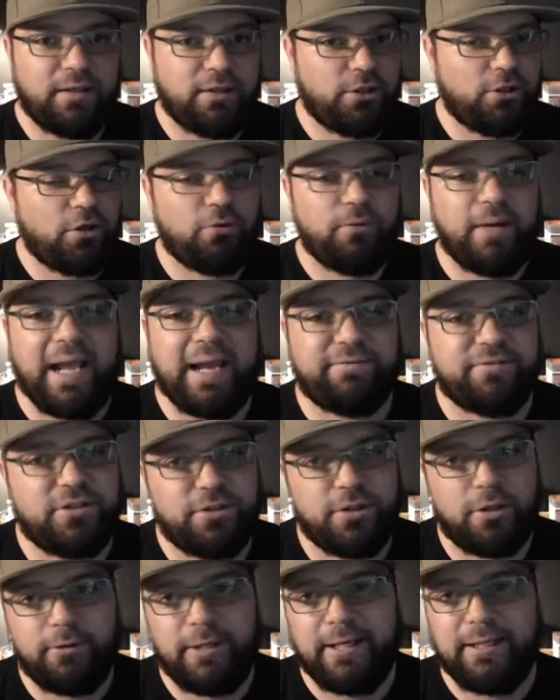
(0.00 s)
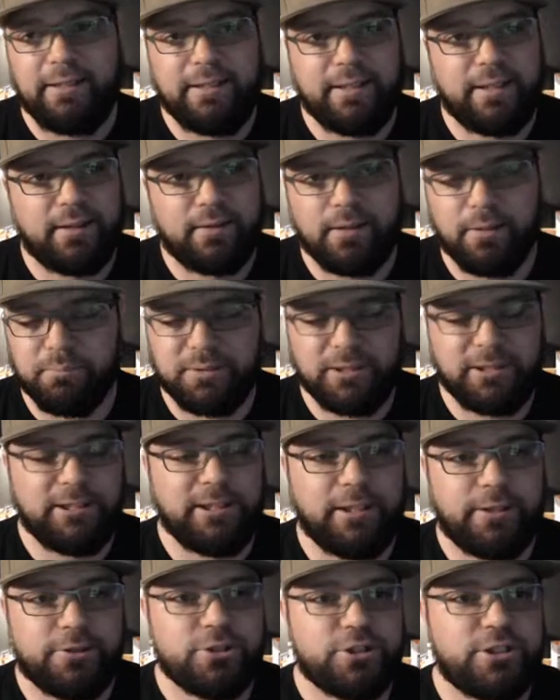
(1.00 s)
You don't have to donate again.
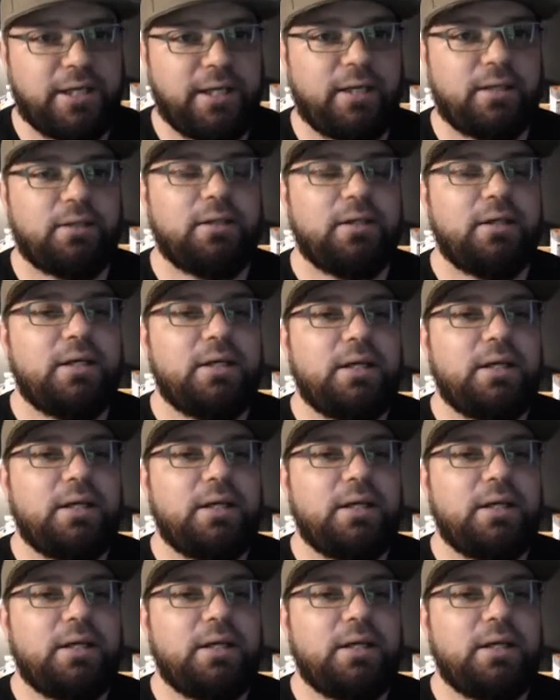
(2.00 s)
Completely understand.